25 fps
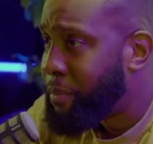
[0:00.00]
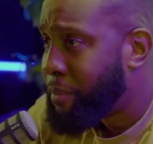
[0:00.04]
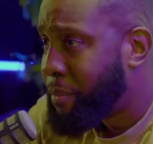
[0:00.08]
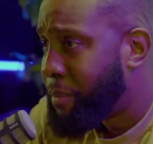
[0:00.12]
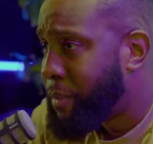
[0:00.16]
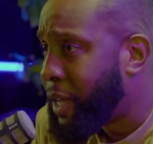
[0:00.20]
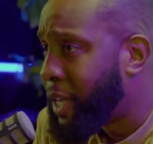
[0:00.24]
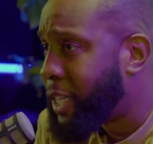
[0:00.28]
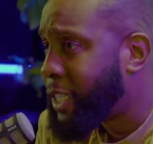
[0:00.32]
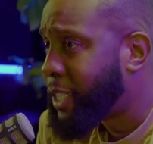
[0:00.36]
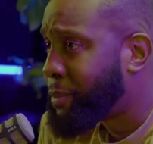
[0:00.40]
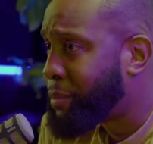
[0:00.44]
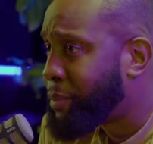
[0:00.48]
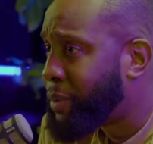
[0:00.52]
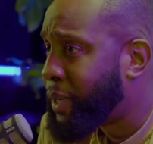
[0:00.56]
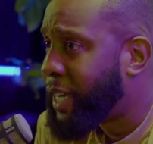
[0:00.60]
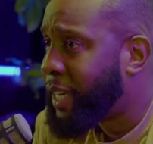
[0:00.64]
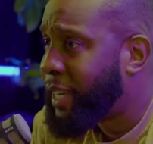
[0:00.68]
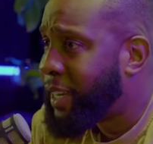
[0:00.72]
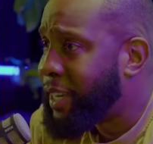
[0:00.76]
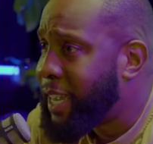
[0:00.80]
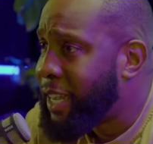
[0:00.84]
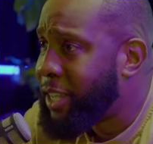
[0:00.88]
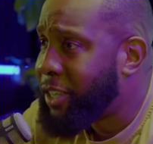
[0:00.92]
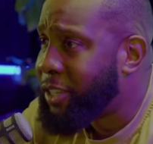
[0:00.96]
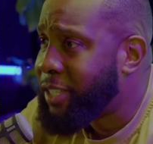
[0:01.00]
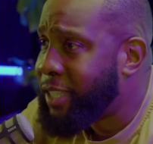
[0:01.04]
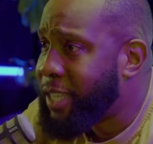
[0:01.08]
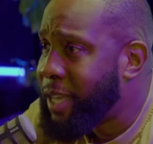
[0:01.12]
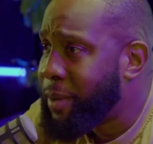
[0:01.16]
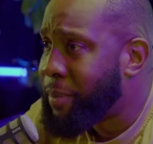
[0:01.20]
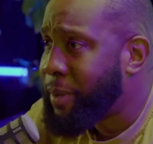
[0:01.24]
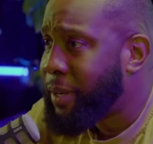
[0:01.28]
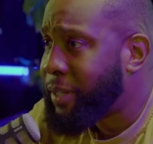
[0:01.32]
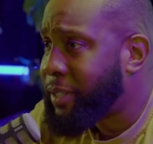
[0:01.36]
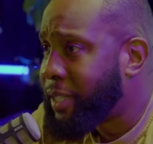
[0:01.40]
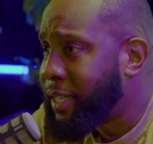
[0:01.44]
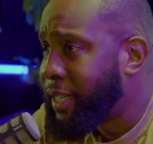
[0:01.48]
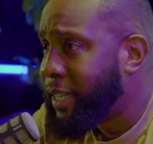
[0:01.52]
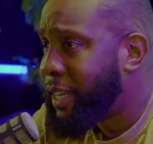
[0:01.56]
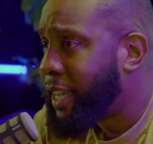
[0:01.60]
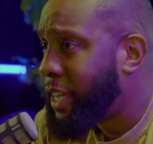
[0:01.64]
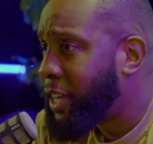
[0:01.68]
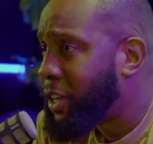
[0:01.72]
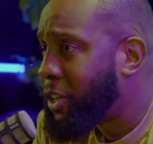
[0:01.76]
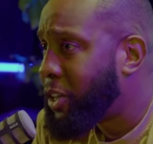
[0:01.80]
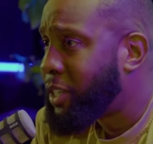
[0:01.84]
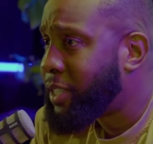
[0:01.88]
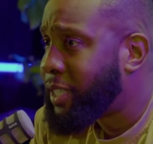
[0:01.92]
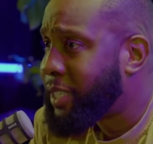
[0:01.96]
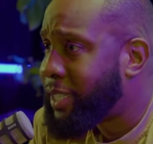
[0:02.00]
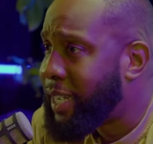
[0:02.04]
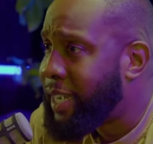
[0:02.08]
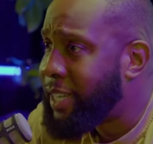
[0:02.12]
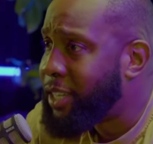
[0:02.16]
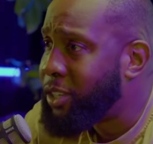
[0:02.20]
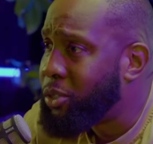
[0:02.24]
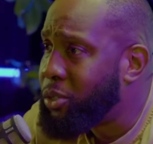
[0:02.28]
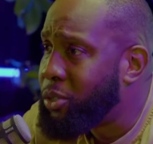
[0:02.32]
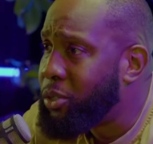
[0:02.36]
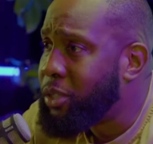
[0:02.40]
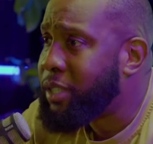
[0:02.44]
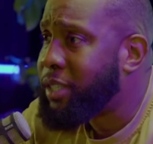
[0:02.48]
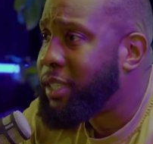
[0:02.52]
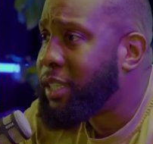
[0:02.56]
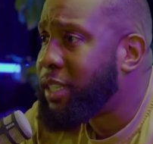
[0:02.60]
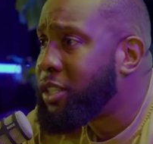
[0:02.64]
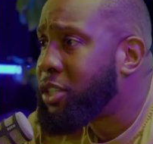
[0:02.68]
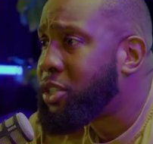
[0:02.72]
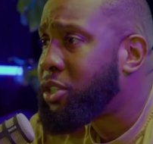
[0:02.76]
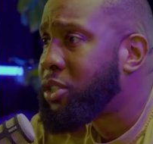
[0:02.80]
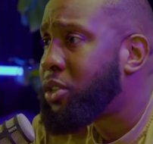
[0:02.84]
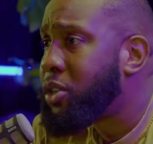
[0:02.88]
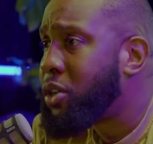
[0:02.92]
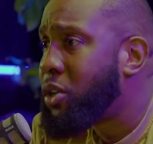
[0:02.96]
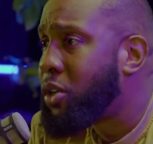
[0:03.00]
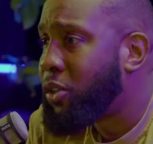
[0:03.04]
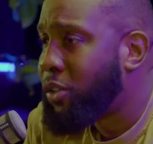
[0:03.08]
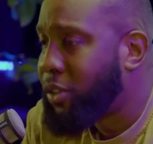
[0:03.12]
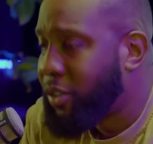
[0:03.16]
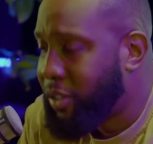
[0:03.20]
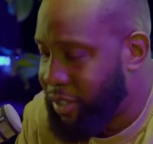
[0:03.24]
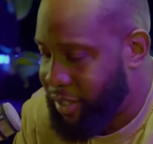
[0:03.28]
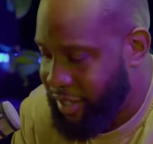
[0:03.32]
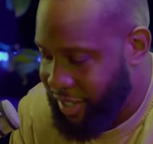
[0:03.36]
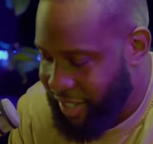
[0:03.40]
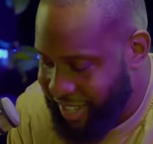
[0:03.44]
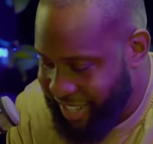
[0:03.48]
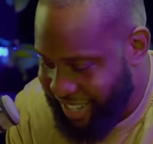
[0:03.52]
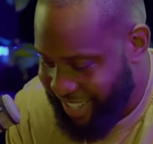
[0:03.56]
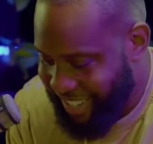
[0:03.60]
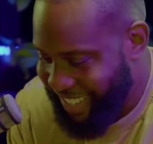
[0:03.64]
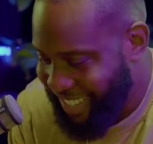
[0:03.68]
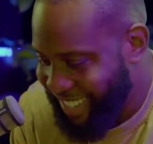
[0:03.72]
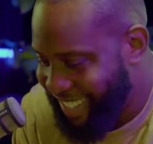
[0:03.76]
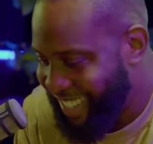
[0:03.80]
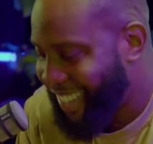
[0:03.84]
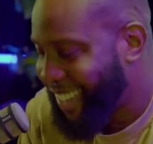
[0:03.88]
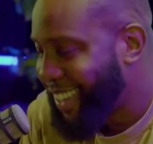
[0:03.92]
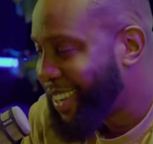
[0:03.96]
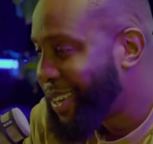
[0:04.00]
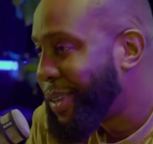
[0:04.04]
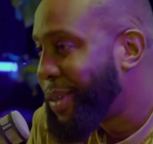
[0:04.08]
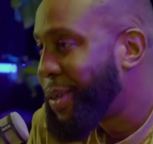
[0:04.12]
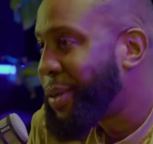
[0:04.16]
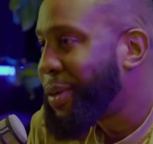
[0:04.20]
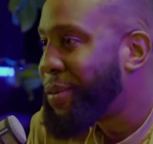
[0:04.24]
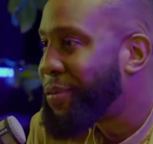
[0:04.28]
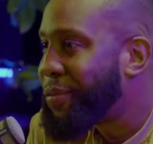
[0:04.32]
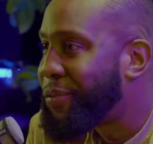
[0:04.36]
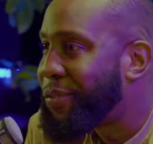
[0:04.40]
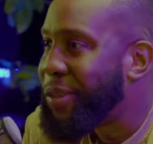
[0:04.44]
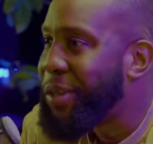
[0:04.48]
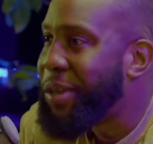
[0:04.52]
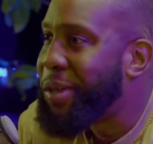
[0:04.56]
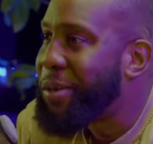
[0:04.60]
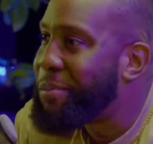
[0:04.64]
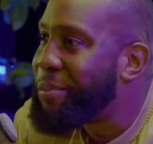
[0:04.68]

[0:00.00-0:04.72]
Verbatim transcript: Buzz brain like you step out in Lagos and you see snow. Flow